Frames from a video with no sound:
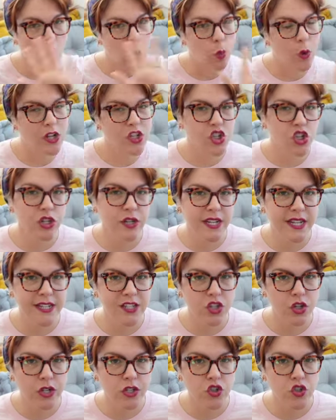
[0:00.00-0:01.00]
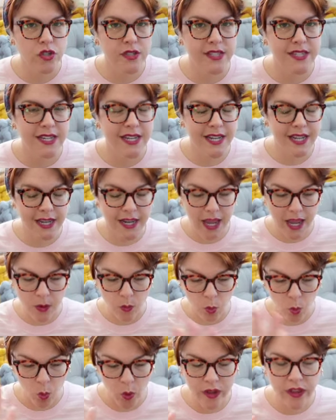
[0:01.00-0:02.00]
what your kids are interested in
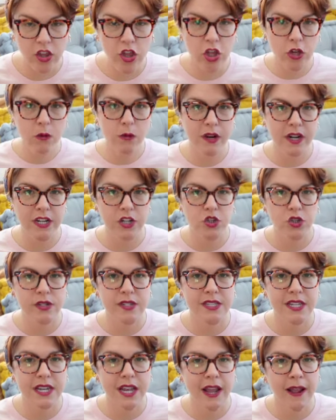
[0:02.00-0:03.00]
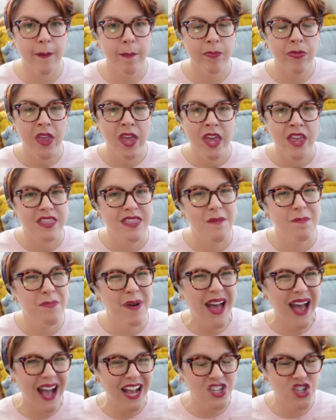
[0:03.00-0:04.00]
and what you are interested in, the
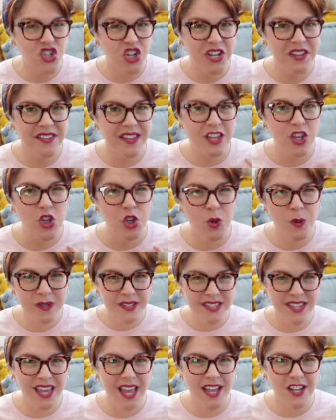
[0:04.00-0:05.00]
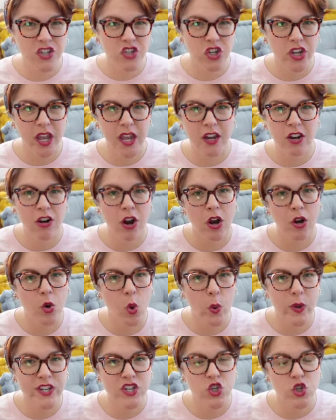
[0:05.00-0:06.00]
passion that you as the educator are
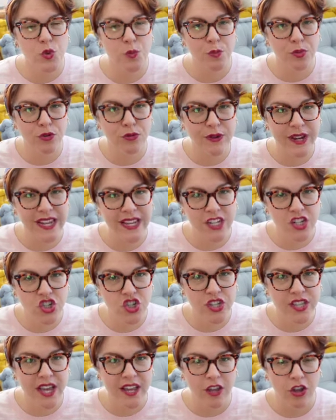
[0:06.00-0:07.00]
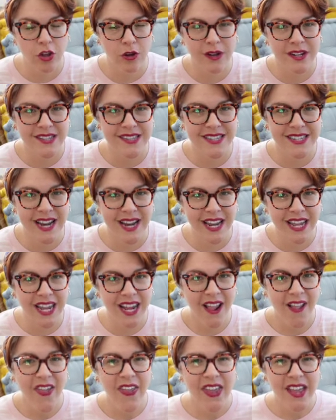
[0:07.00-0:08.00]
going to bring to that unit
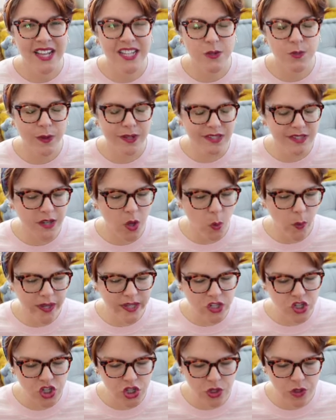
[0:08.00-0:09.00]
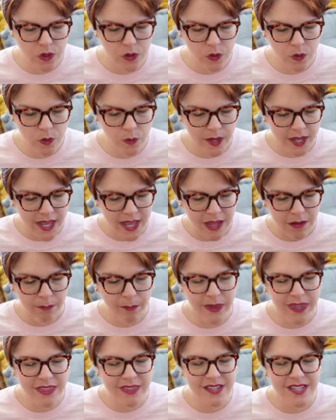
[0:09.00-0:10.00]
study is what's going to
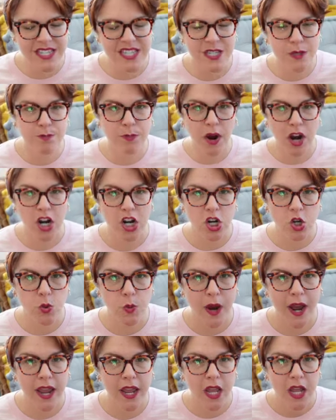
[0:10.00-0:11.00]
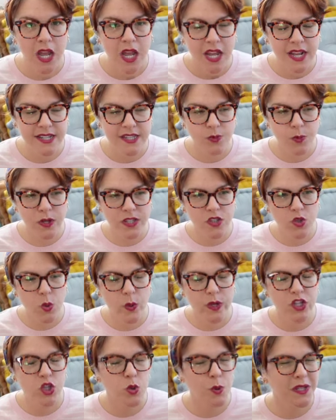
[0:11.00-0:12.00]
be the spark, right? It's what's
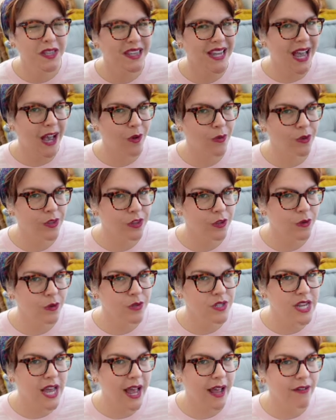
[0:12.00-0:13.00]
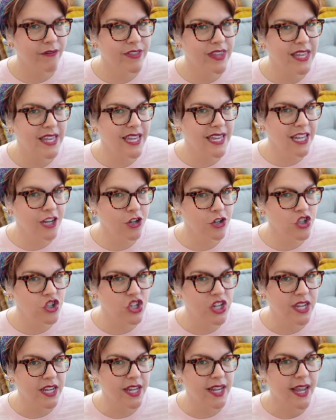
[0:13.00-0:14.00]
going to allow you to have the
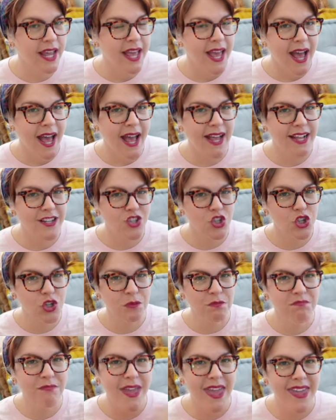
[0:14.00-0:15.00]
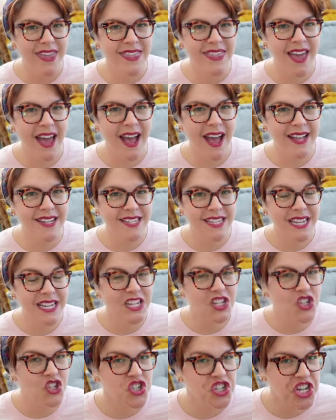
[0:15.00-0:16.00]
energy to make that
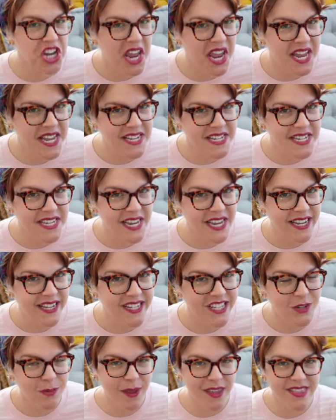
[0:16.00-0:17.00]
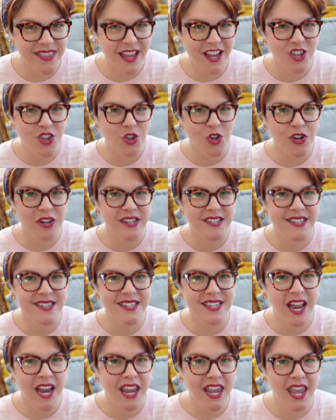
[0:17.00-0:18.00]
enchanting, to make that unit
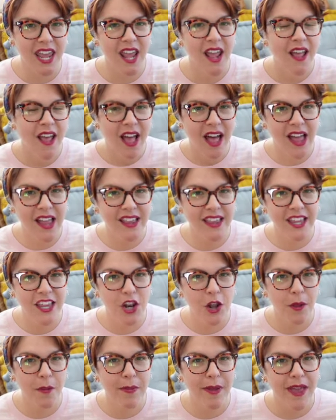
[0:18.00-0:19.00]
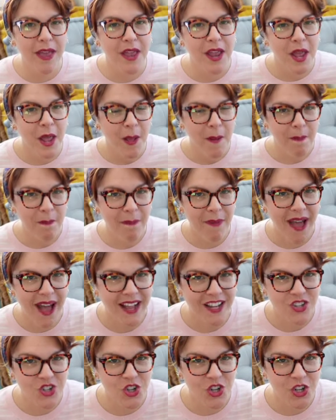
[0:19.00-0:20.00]
study a little bit
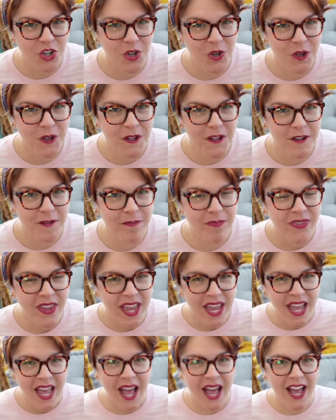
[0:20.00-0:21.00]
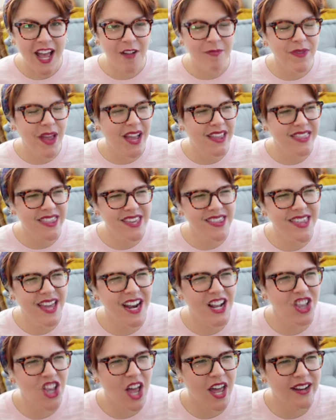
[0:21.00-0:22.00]
magical. I think that
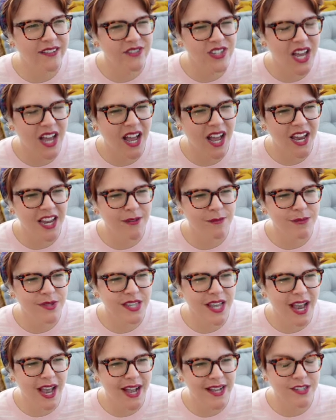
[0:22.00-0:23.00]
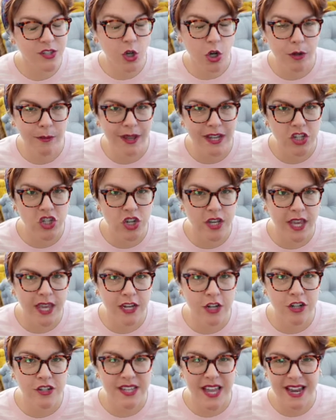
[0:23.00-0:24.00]
a lot of times as home
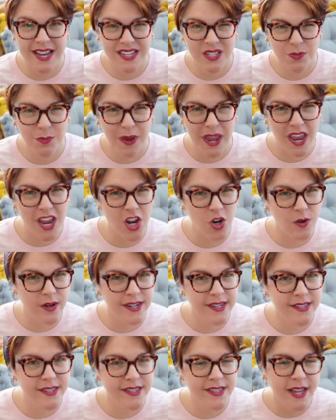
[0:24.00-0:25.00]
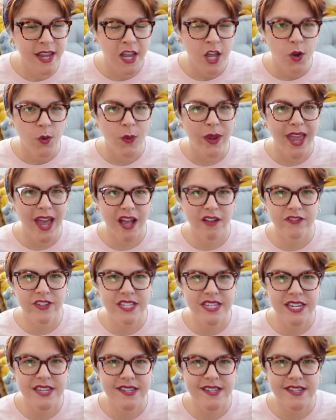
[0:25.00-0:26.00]
educators and as parents, we have a
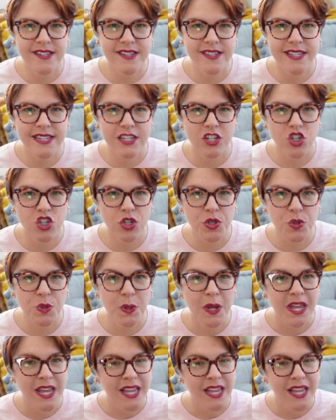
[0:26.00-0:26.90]
tendency to